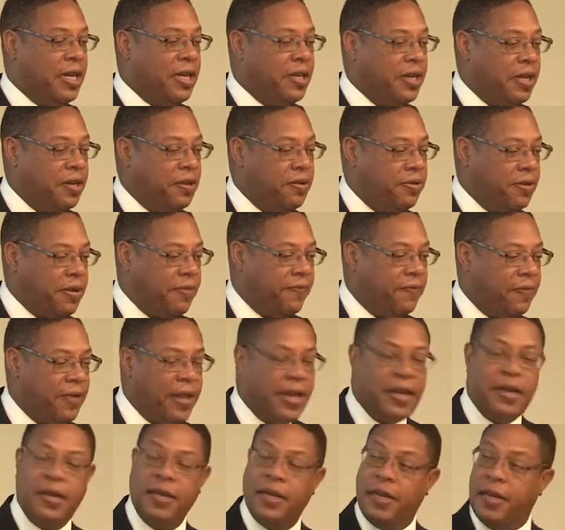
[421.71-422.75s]
and then you can
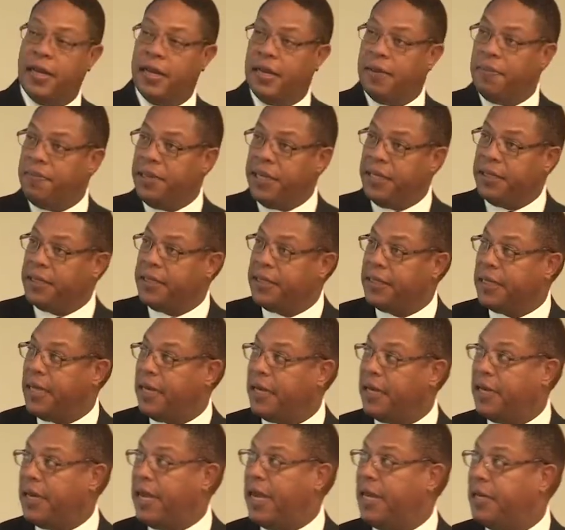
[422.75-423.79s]
find pieces
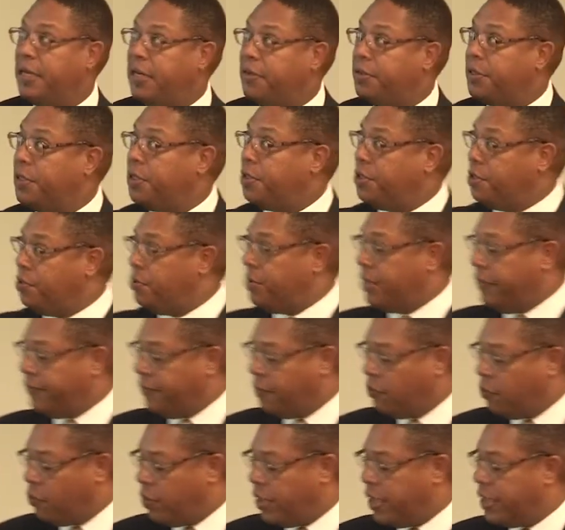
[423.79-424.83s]
out of that. And those are two
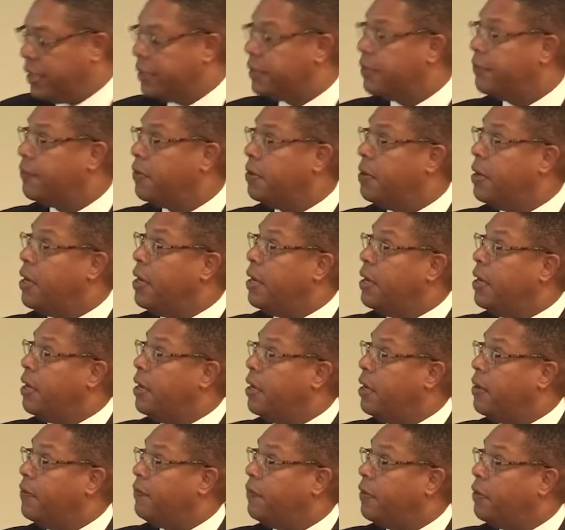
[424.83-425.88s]
different ways
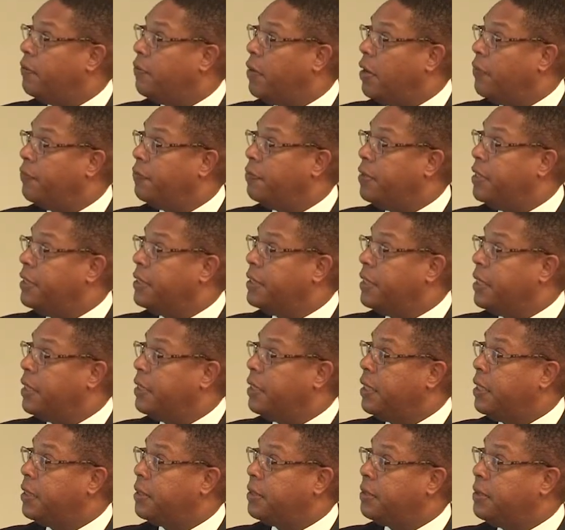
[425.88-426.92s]
of reasoning
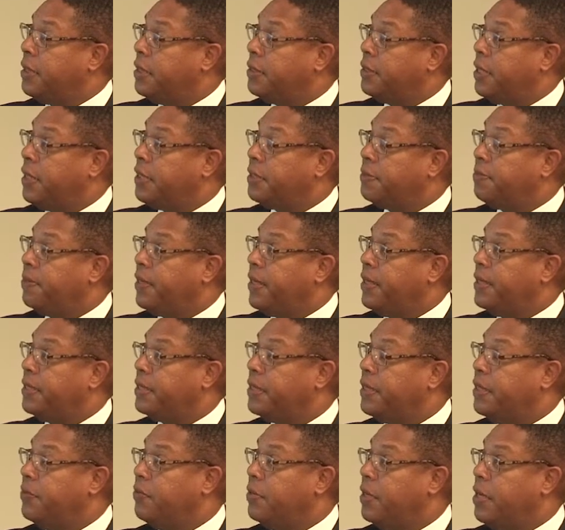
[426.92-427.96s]
that takes place
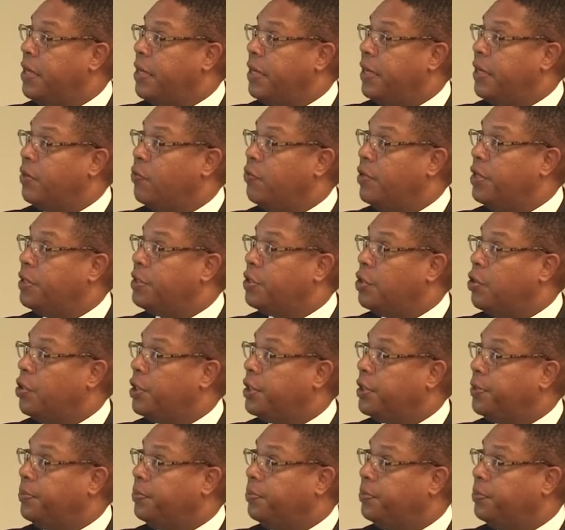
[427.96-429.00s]
in research.